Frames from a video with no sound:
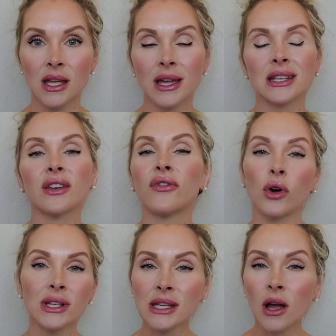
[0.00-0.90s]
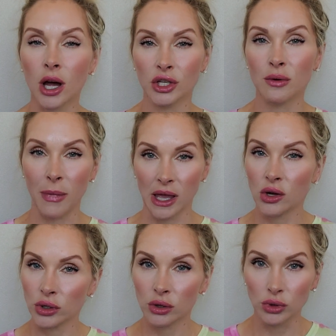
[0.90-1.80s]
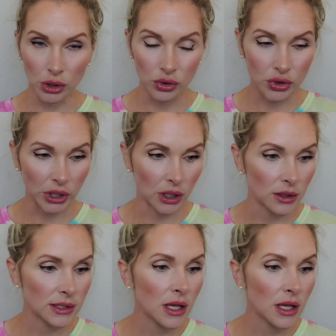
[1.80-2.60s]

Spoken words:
is focusing on your micronutrients.